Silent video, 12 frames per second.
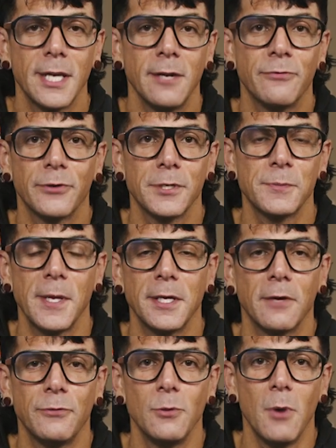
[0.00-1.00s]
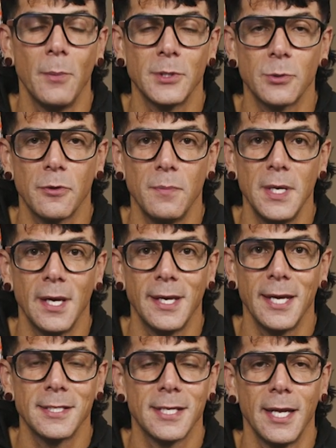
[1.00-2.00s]
again for spending a few moments with me
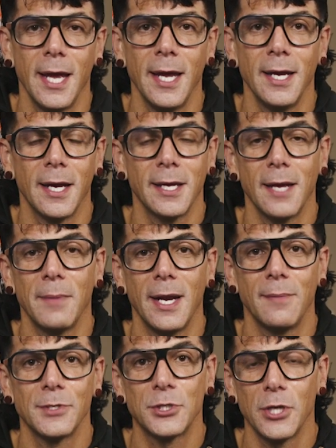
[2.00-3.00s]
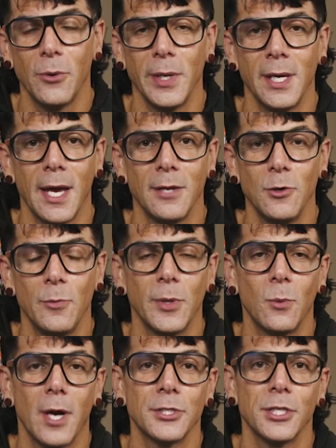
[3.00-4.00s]
again today. Again, my name is Joey, and you've
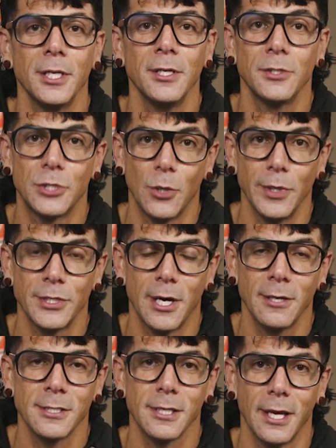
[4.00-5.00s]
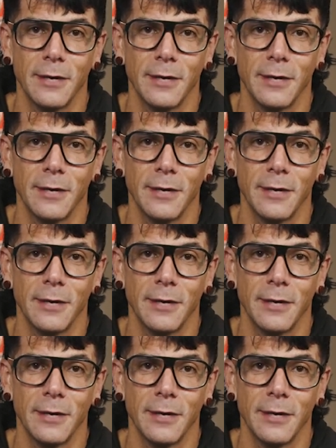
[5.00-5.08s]
been watching Joey Talks